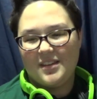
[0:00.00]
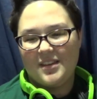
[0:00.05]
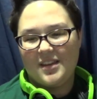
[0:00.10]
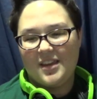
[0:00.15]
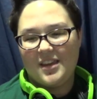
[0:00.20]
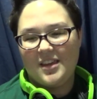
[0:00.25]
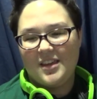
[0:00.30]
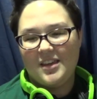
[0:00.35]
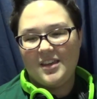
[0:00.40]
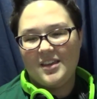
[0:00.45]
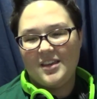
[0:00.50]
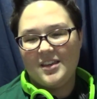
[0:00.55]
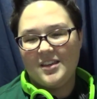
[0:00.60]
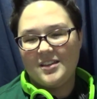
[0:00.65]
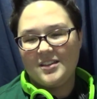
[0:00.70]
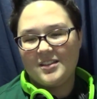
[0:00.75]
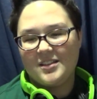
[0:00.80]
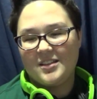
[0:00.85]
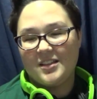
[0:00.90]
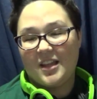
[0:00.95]

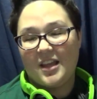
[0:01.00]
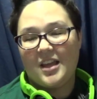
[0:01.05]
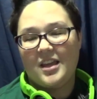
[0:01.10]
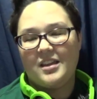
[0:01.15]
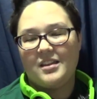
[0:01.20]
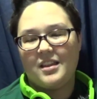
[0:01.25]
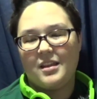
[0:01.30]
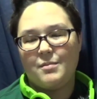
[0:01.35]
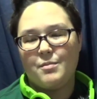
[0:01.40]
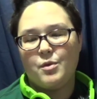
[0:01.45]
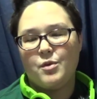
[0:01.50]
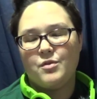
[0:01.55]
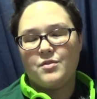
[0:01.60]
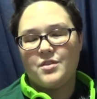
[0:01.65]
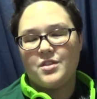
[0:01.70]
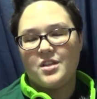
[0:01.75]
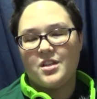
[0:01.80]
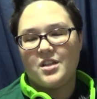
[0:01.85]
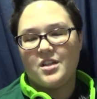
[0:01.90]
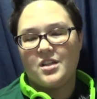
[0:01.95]
They moved
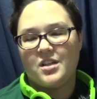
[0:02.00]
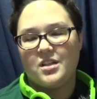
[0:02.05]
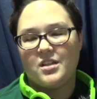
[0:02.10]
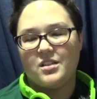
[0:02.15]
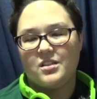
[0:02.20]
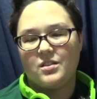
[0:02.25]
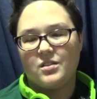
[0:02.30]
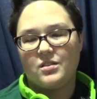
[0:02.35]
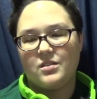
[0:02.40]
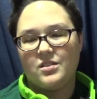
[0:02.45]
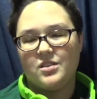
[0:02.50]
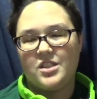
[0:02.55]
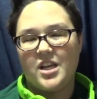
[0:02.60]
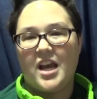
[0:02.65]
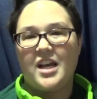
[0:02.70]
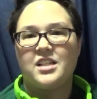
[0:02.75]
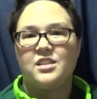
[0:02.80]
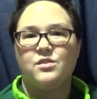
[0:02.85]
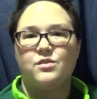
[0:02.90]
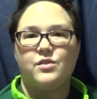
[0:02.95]
to
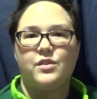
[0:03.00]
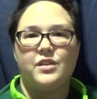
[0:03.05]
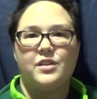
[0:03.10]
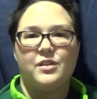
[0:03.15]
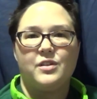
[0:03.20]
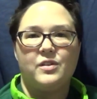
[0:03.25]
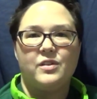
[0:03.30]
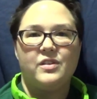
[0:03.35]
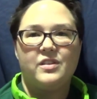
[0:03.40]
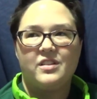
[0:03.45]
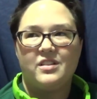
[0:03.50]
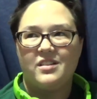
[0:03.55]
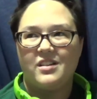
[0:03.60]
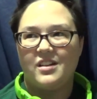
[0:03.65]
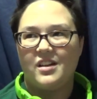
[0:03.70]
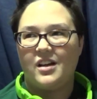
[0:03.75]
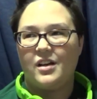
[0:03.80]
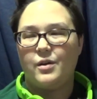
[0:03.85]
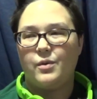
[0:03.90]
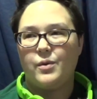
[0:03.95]
Jacksonville
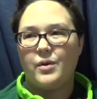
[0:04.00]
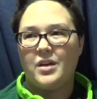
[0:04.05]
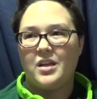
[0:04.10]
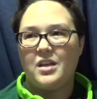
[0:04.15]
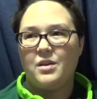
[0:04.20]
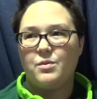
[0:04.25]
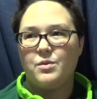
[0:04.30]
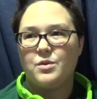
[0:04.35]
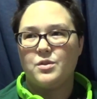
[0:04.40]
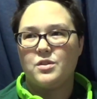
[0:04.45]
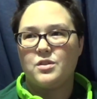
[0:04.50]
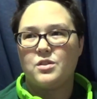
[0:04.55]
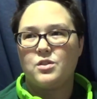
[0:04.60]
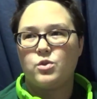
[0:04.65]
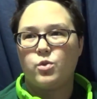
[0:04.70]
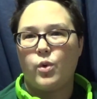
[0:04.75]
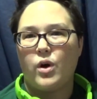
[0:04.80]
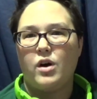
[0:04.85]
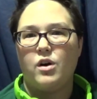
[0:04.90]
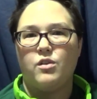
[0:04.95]
when he was
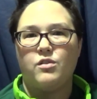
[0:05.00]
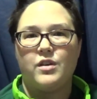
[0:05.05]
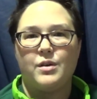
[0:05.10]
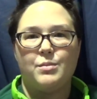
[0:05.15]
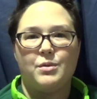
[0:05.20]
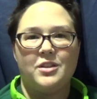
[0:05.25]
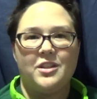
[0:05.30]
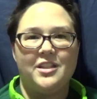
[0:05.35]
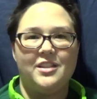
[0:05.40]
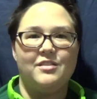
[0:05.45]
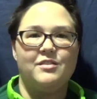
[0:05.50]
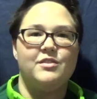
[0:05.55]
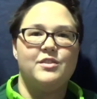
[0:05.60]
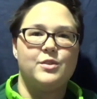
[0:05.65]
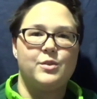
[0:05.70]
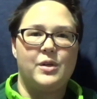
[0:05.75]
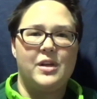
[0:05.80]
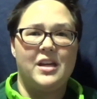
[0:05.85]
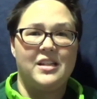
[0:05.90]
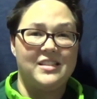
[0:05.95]
12, I believe.
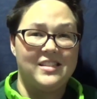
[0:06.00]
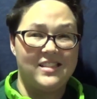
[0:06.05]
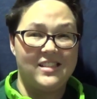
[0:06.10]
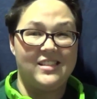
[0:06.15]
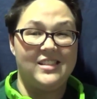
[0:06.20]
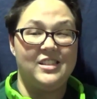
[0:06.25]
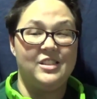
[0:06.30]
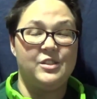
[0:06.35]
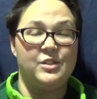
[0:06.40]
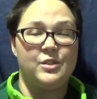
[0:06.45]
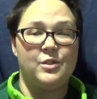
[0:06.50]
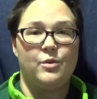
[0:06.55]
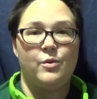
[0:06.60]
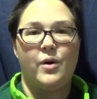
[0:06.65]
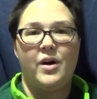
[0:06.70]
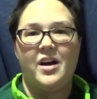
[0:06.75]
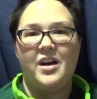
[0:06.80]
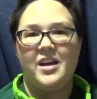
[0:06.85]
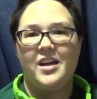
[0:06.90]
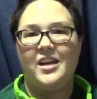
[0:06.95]
So he had 6 years in
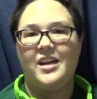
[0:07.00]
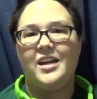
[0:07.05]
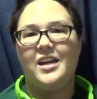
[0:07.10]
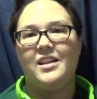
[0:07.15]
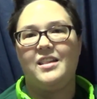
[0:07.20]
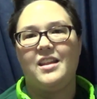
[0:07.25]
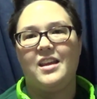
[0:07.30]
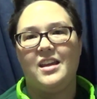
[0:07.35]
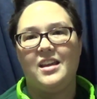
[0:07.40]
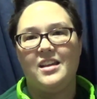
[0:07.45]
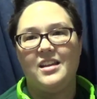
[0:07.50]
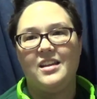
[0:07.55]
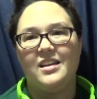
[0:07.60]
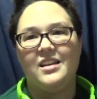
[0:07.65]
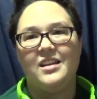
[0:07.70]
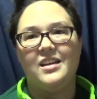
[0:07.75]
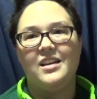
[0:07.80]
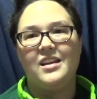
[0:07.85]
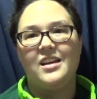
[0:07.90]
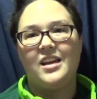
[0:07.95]
Hawaii, and then
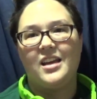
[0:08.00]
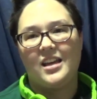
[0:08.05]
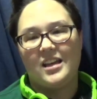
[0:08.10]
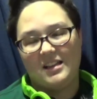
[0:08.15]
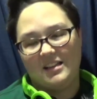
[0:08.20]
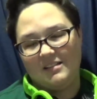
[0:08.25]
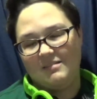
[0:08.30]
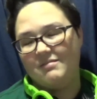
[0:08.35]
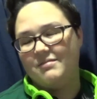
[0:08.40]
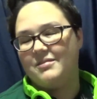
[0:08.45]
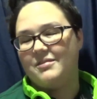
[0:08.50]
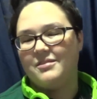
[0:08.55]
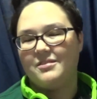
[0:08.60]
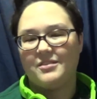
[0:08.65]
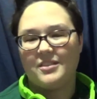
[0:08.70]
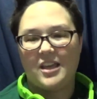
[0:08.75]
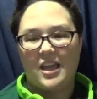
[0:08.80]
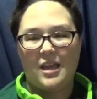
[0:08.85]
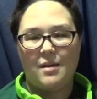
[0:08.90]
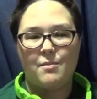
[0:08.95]
he
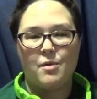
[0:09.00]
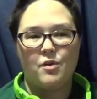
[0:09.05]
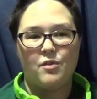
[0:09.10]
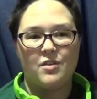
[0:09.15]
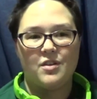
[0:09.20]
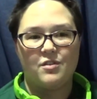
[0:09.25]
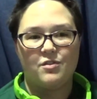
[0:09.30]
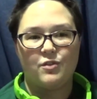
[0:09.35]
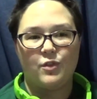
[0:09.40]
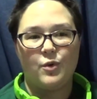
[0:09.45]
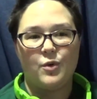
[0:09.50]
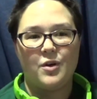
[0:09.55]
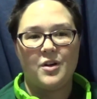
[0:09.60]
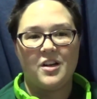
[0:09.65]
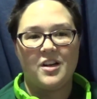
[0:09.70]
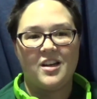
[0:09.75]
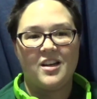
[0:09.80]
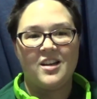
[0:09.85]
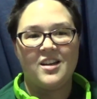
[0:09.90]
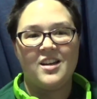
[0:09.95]
came over to
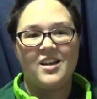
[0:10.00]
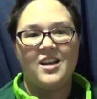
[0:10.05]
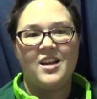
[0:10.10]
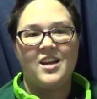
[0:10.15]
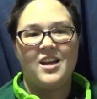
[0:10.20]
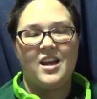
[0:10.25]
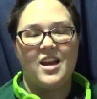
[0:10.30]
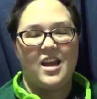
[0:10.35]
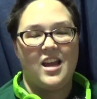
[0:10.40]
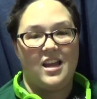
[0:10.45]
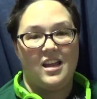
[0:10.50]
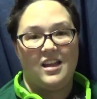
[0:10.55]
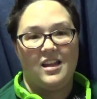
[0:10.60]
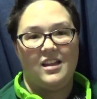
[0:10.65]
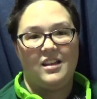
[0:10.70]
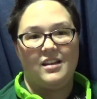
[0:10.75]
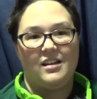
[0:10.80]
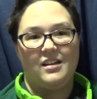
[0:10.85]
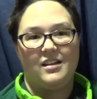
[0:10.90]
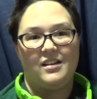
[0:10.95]
Florida.
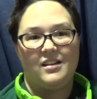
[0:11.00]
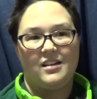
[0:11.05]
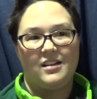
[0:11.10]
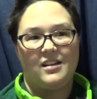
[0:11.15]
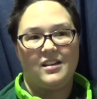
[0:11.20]
And